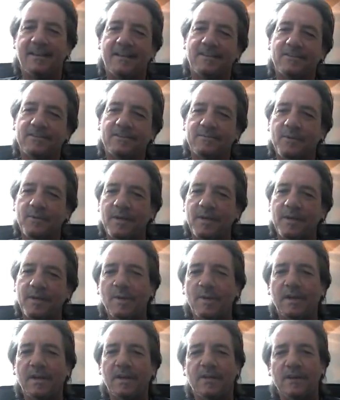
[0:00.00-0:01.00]
well, I
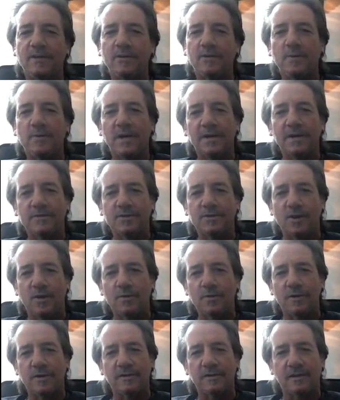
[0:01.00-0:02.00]
found a way of joking
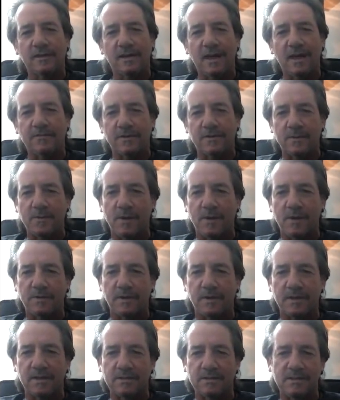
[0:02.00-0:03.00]
and laughing about things,
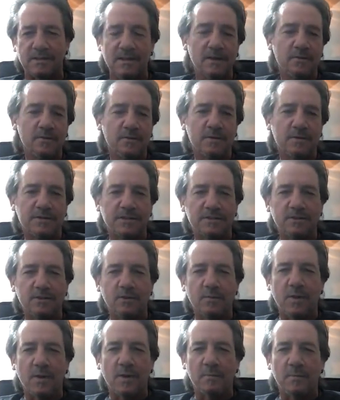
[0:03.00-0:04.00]
which I do
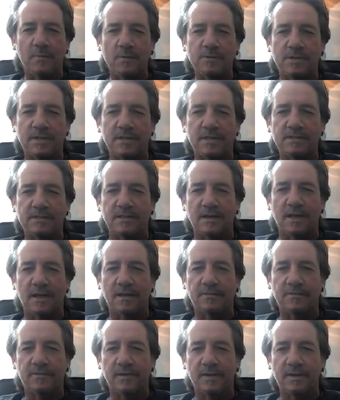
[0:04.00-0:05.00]
about most things in life, you
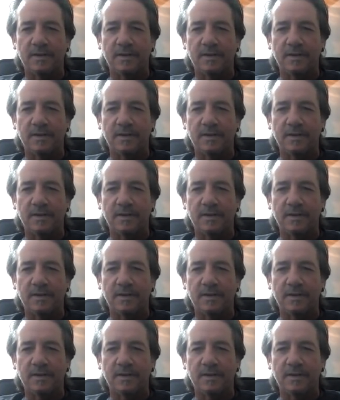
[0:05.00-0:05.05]
know.